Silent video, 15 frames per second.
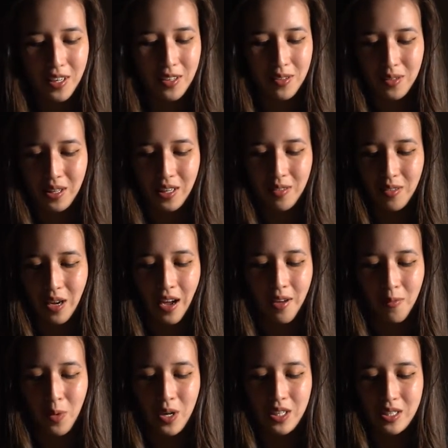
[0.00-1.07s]
know
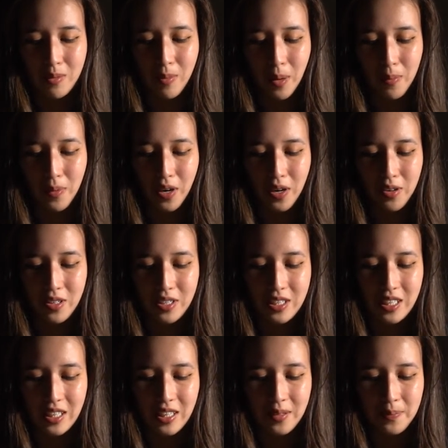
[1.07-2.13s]
that one is my
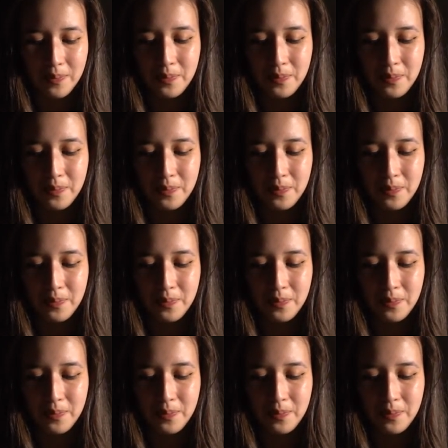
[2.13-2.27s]
priority.